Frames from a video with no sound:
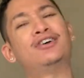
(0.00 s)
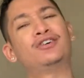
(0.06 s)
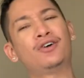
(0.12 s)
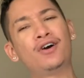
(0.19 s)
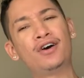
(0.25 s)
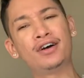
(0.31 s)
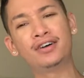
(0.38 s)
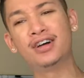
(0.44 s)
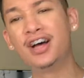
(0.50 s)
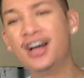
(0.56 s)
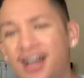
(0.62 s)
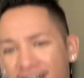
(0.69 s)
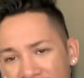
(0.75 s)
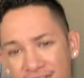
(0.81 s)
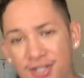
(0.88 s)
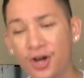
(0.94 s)
girl.
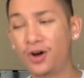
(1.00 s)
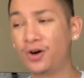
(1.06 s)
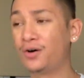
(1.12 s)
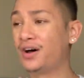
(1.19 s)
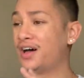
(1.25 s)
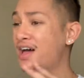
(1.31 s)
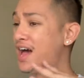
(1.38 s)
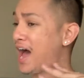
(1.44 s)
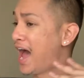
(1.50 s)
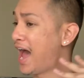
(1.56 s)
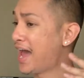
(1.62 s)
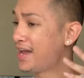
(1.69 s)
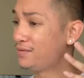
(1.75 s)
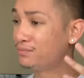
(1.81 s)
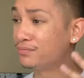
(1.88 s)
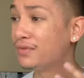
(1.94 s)
So
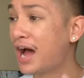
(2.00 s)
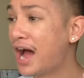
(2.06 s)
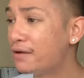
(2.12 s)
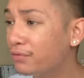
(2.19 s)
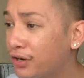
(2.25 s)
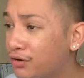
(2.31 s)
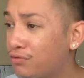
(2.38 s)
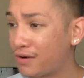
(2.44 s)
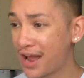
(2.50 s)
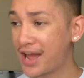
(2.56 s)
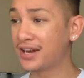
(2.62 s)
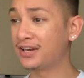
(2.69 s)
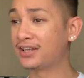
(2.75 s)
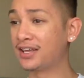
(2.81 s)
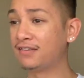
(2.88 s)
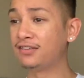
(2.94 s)
I
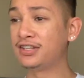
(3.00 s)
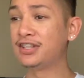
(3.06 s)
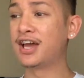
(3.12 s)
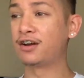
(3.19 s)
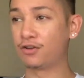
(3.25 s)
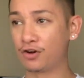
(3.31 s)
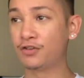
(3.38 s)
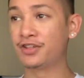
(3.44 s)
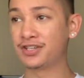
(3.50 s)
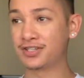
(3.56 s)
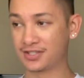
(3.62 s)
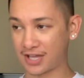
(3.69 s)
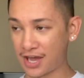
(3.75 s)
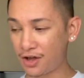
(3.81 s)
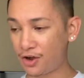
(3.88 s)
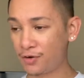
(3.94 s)
regret giving that girl the
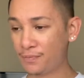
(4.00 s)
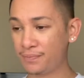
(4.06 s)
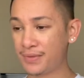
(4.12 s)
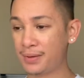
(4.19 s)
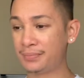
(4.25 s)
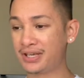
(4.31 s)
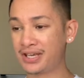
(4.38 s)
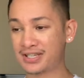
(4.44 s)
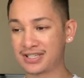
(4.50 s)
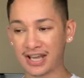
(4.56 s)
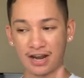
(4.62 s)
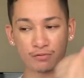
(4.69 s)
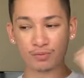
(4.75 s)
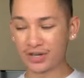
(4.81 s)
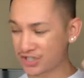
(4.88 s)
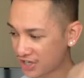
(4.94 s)
sale because I
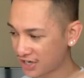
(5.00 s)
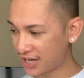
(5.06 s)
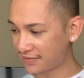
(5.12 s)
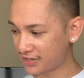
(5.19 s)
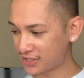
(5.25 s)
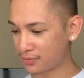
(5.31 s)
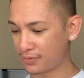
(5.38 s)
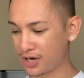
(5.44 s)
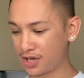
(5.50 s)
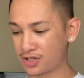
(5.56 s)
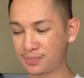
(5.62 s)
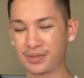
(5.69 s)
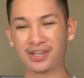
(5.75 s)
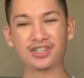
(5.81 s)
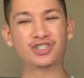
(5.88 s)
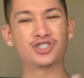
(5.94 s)
wish I gave it to somebody else
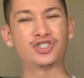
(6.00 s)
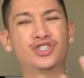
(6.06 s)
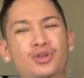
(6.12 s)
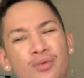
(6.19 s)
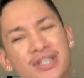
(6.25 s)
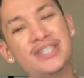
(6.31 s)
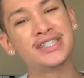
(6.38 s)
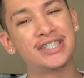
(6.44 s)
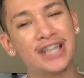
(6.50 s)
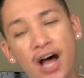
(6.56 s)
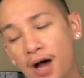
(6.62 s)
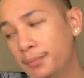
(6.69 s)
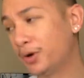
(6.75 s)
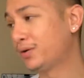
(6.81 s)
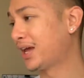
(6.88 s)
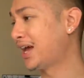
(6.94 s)
because she was
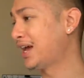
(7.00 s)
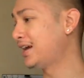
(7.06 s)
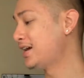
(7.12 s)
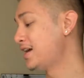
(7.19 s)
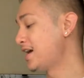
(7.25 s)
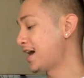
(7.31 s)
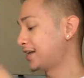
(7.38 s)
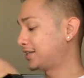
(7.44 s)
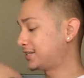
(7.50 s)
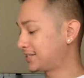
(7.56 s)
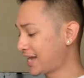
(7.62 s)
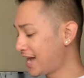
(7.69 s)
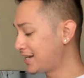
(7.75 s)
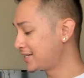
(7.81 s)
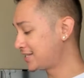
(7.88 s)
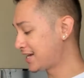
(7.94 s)
dumb, okay? It's
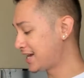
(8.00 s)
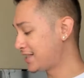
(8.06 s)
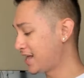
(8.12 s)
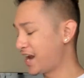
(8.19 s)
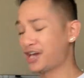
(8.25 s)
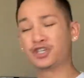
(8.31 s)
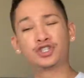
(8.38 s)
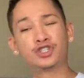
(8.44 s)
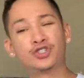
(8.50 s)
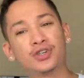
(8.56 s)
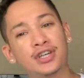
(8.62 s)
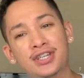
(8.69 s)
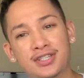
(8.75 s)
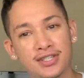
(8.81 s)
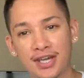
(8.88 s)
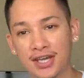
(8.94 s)
sad to say that. I
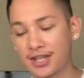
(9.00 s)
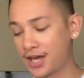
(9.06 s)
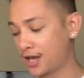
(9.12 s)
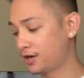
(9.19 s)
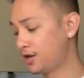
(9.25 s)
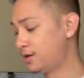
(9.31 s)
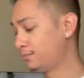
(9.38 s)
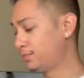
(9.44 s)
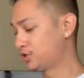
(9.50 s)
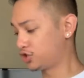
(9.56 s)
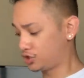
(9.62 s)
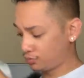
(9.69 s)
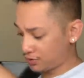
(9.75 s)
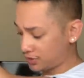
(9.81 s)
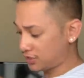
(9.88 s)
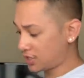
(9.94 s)
shouldn't say that, but she
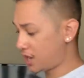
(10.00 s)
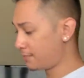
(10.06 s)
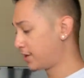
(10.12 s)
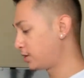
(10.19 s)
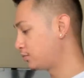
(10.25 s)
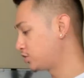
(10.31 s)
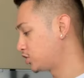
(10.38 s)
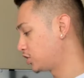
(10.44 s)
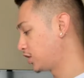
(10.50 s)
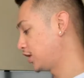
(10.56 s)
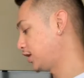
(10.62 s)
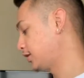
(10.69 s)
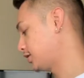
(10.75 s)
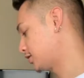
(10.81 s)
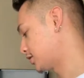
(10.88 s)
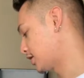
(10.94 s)
was dumb and I wish she didn't
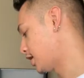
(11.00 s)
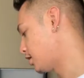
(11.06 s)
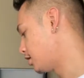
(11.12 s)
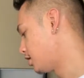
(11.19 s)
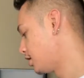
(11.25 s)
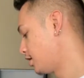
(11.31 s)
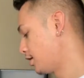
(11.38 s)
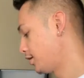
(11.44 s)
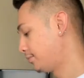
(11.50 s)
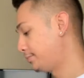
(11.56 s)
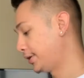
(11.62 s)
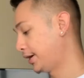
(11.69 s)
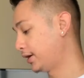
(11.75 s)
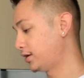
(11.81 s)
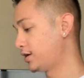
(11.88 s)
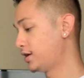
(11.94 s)
get the sale.
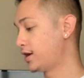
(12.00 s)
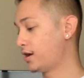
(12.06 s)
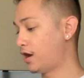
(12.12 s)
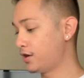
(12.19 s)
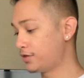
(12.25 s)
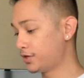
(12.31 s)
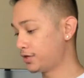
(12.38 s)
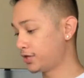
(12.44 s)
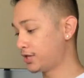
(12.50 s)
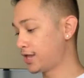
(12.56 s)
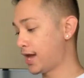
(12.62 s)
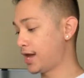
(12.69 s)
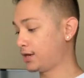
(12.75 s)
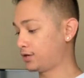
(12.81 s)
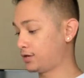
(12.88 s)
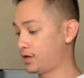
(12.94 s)
But other than
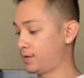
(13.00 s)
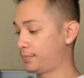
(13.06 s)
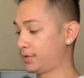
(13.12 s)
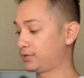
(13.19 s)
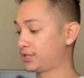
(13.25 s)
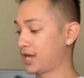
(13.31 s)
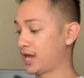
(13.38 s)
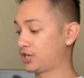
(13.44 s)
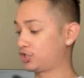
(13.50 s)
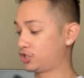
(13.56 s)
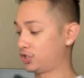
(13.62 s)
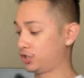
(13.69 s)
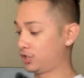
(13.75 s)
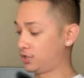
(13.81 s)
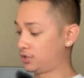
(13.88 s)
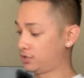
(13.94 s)
that, it was
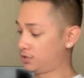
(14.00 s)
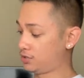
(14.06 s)
actually,